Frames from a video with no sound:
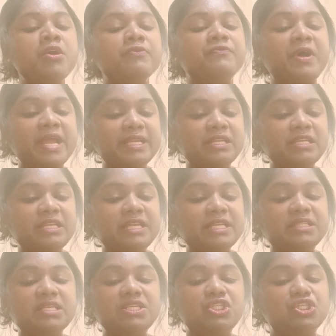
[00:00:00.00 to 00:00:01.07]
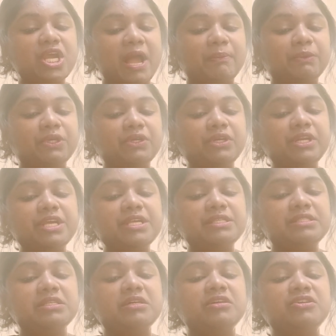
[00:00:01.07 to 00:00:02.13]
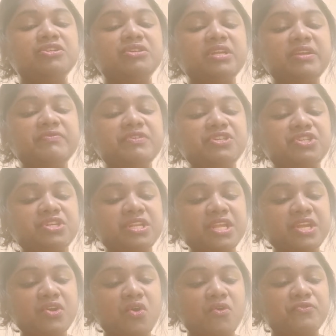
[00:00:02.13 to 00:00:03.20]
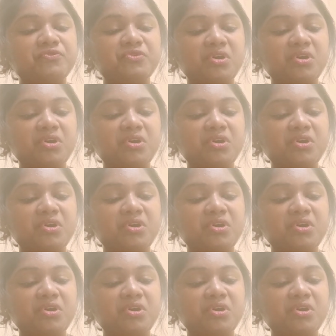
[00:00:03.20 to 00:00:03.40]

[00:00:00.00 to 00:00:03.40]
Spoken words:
Finally, this chapter is a revisioning of